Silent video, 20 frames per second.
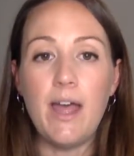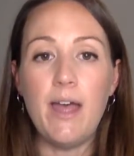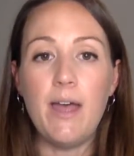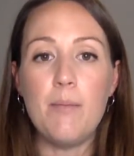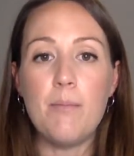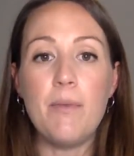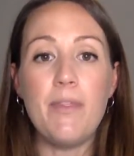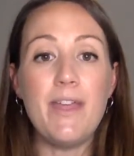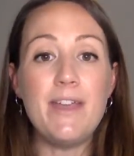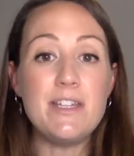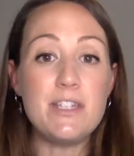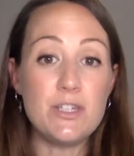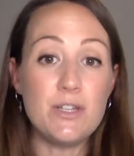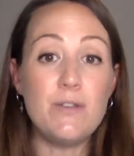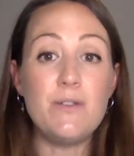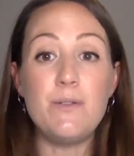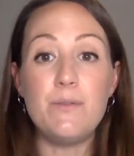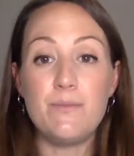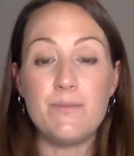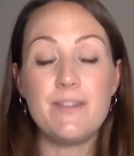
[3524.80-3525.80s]
um, but they
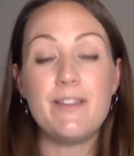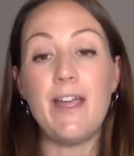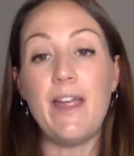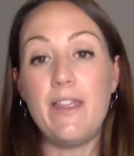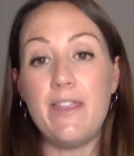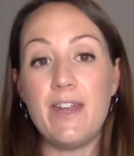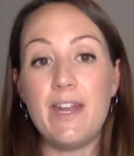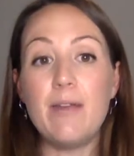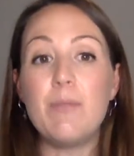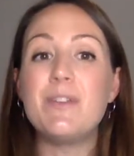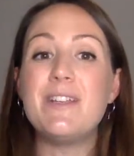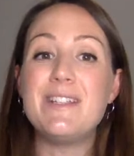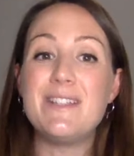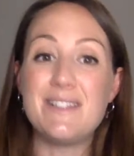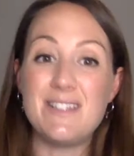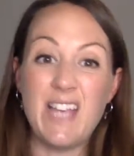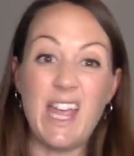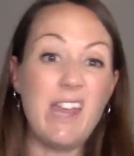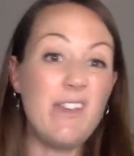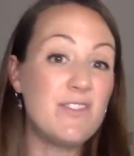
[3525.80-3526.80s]
do say that it
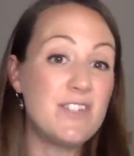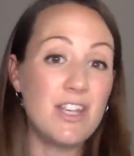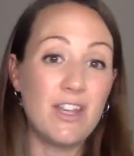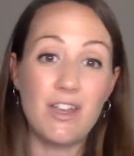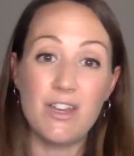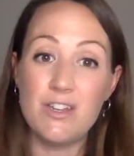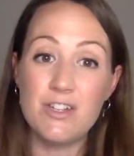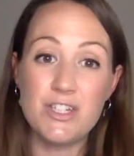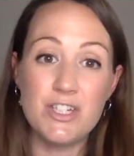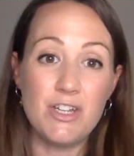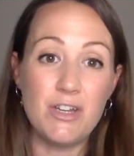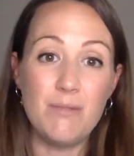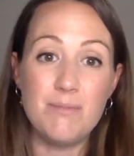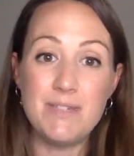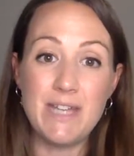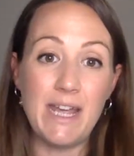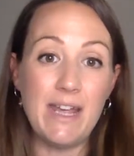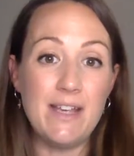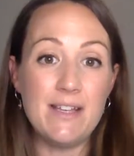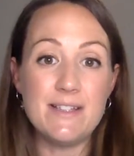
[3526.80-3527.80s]
is safe to
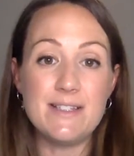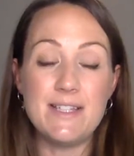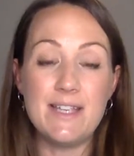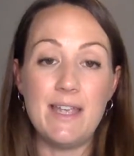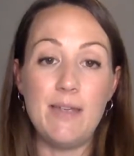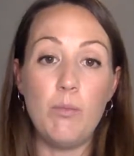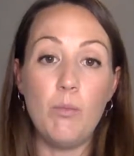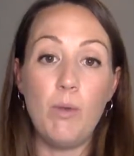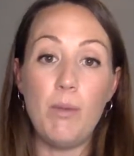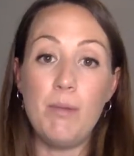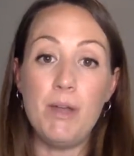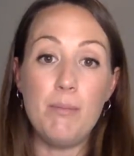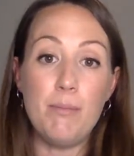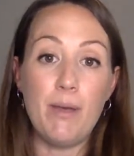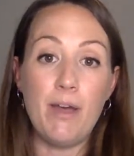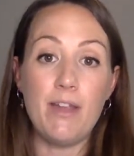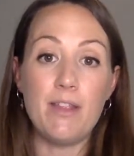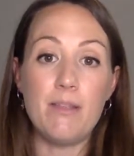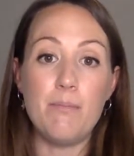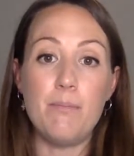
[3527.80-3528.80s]
consume dates in women
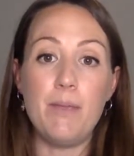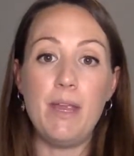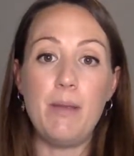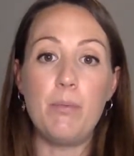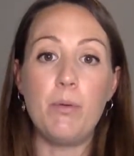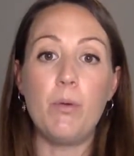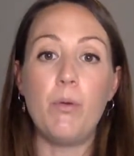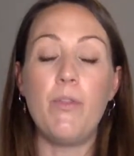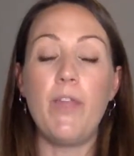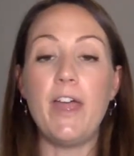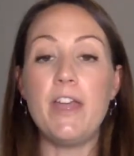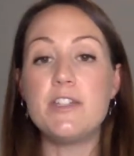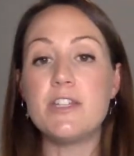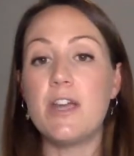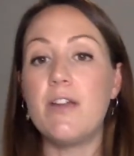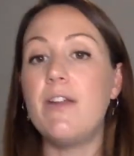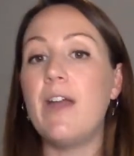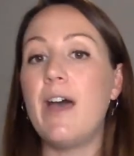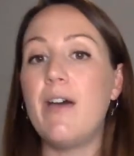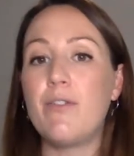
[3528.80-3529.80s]
and birth and people that
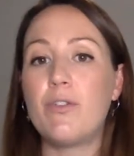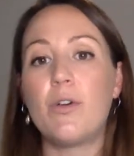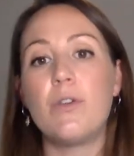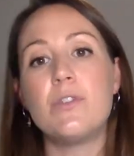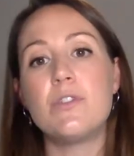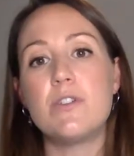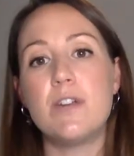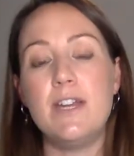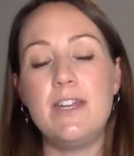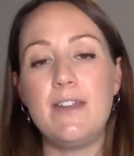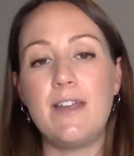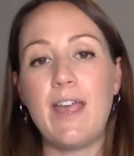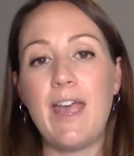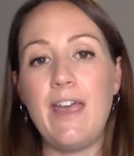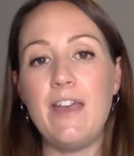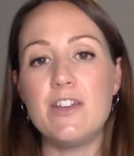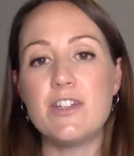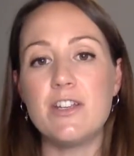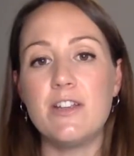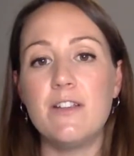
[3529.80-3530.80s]
don't have
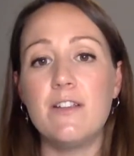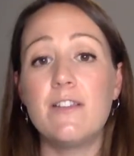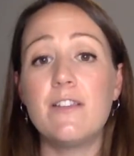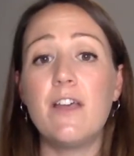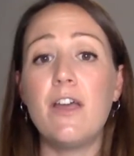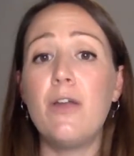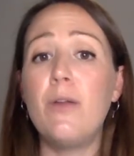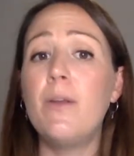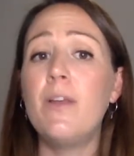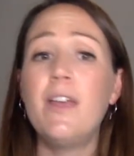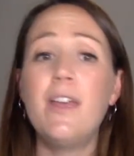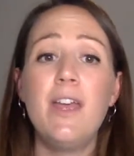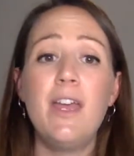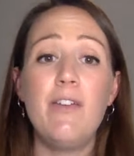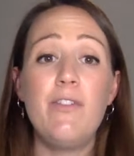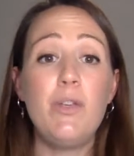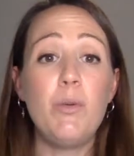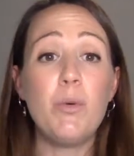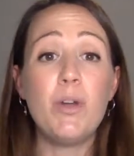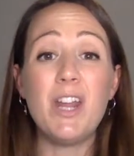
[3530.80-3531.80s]
contraindications. So
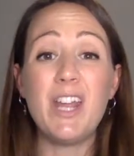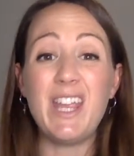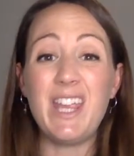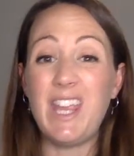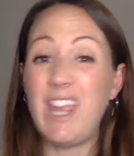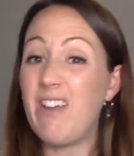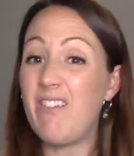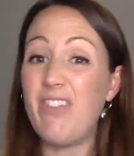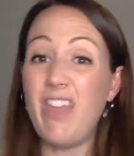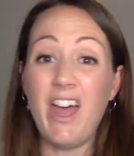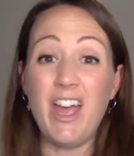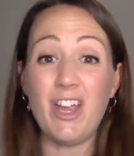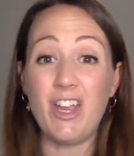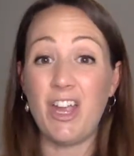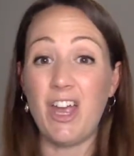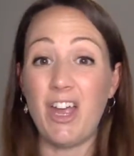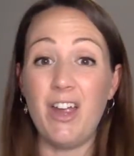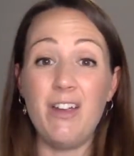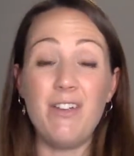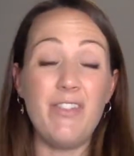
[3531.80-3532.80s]
if you want to give that
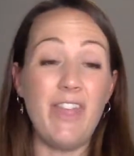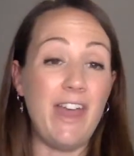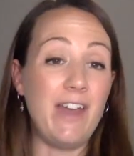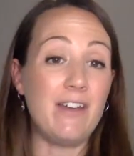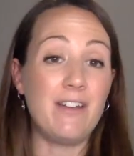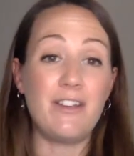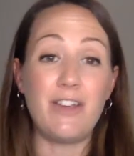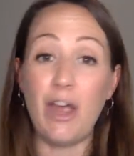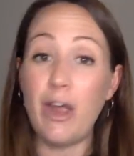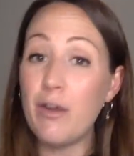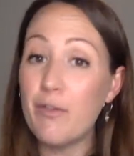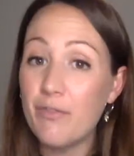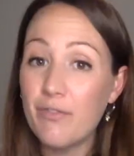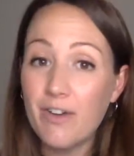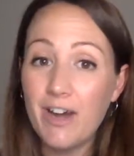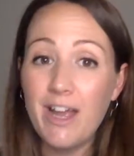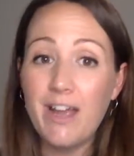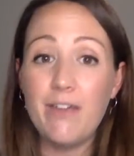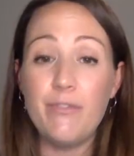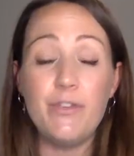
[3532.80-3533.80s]
a go, then go
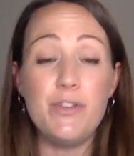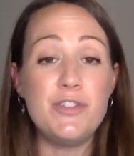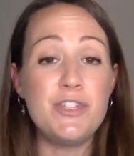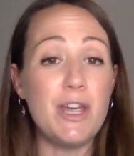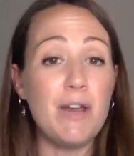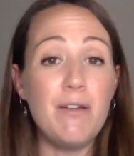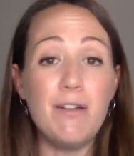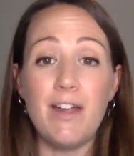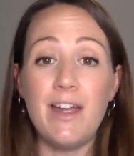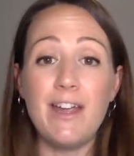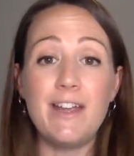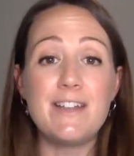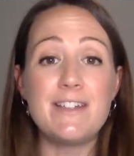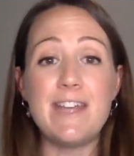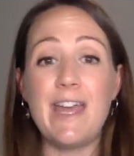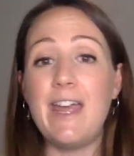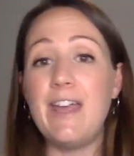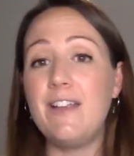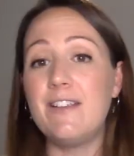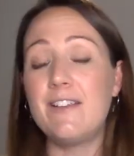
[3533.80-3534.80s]
for it. If you don't like
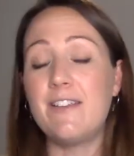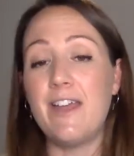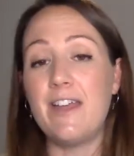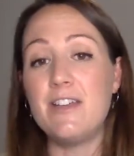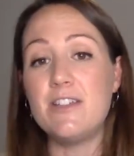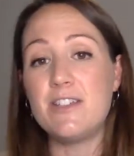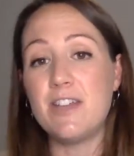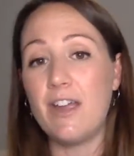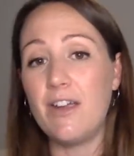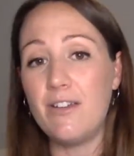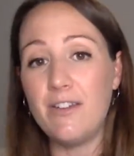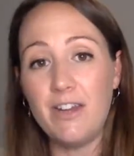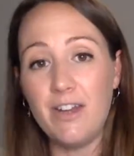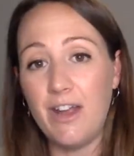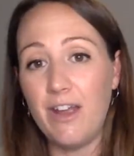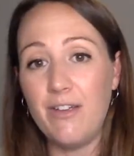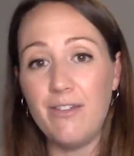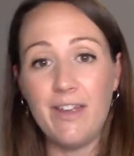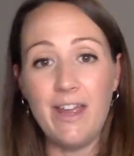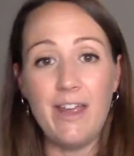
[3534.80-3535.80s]
dates, then don't.
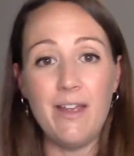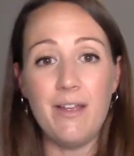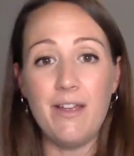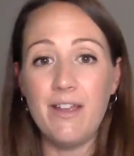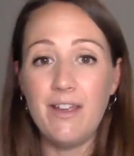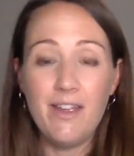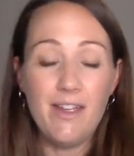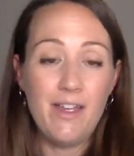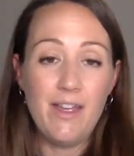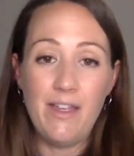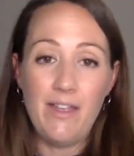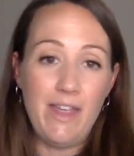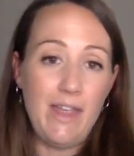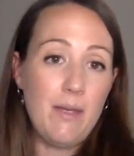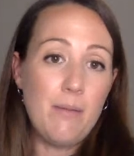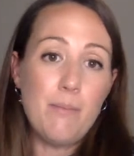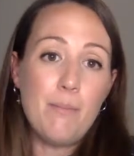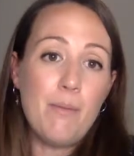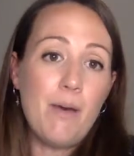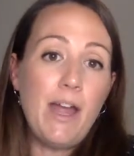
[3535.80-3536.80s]
You know, it
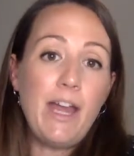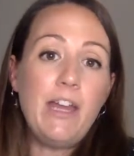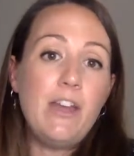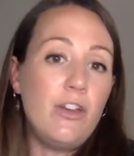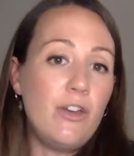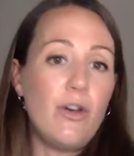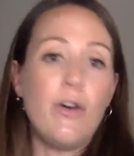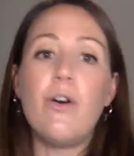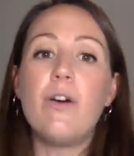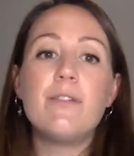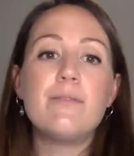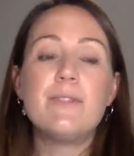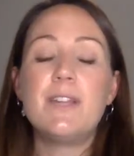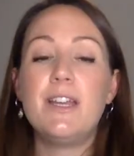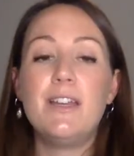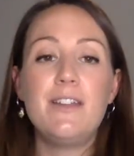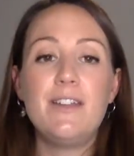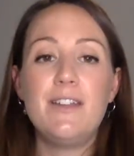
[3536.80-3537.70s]
it might not